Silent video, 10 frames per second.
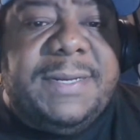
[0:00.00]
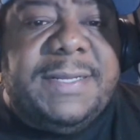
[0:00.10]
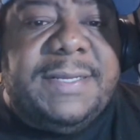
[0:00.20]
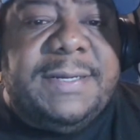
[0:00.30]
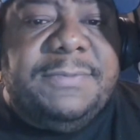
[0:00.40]

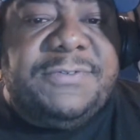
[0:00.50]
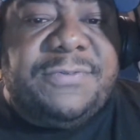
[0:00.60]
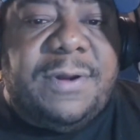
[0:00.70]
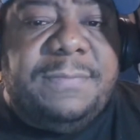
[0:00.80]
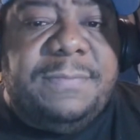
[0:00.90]
but it comes
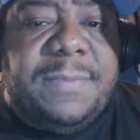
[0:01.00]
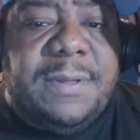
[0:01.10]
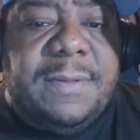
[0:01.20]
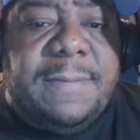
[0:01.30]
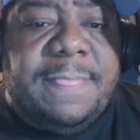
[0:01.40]
from
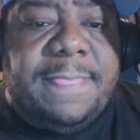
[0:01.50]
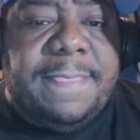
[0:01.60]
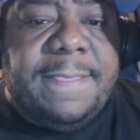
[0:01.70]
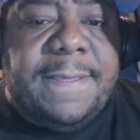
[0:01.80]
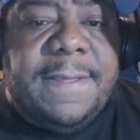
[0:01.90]

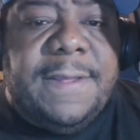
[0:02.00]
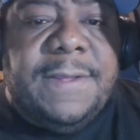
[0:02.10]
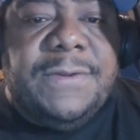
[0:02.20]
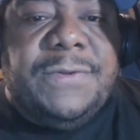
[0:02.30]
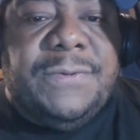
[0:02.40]

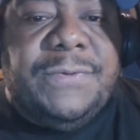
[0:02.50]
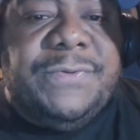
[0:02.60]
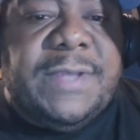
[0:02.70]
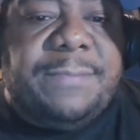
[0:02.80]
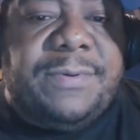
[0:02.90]

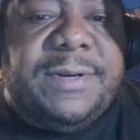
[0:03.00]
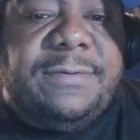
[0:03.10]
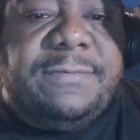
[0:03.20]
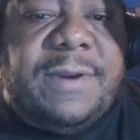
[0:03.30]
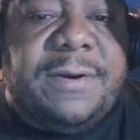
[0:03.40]
two
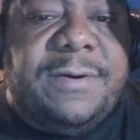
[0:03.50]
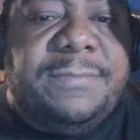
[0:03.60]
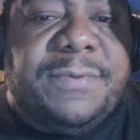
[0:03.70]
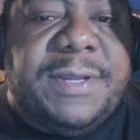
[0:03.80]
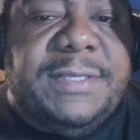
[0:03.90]
separate
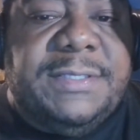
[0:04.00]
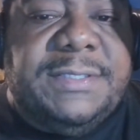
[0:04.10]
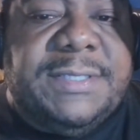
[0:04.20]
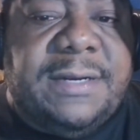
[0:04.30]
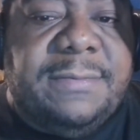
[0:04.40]
record-breaking
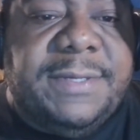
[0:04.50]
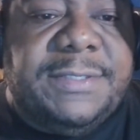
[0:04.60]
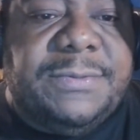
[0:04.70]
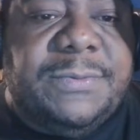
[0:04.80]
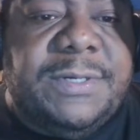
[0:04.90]

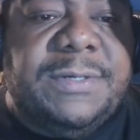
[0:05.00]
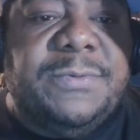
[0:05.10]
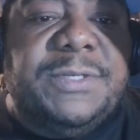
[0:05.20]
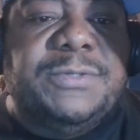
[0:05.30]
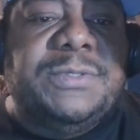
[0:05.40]
settlements.
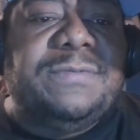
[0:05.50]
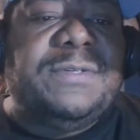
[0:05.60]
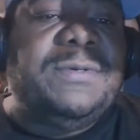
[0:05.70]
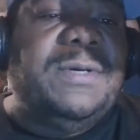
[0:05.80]
One which was for